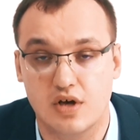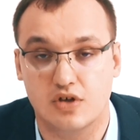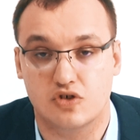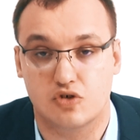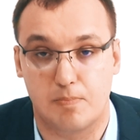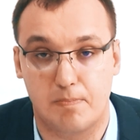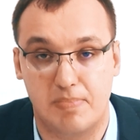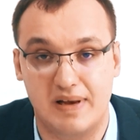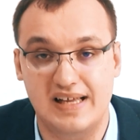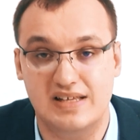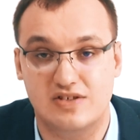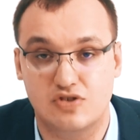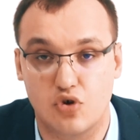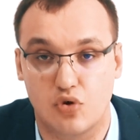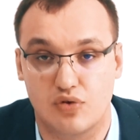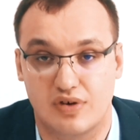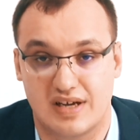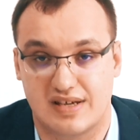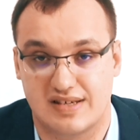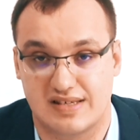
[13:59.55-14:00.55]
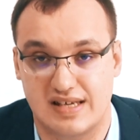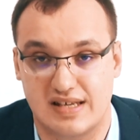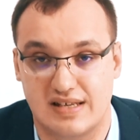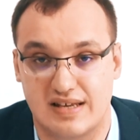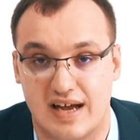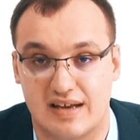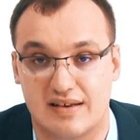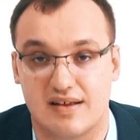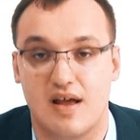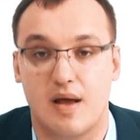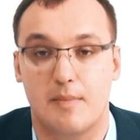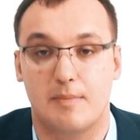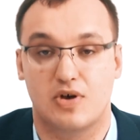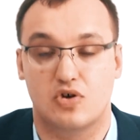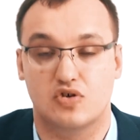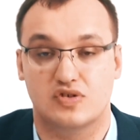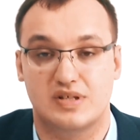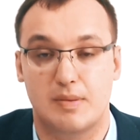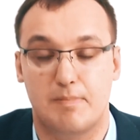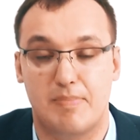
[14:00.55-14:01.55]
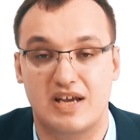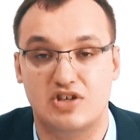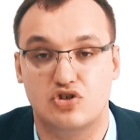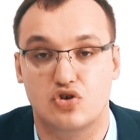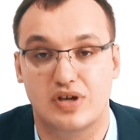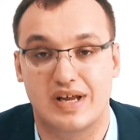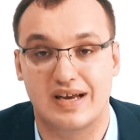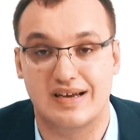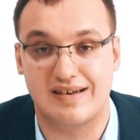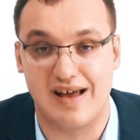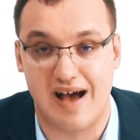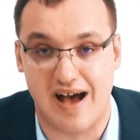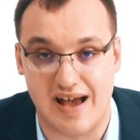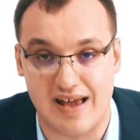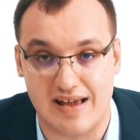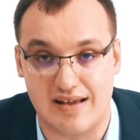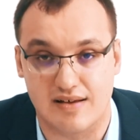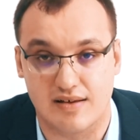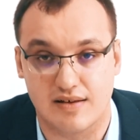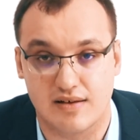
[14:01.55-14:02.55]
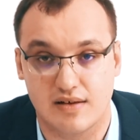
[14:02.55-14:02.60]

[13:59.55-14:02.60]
So please don't exceed that because the patient can die.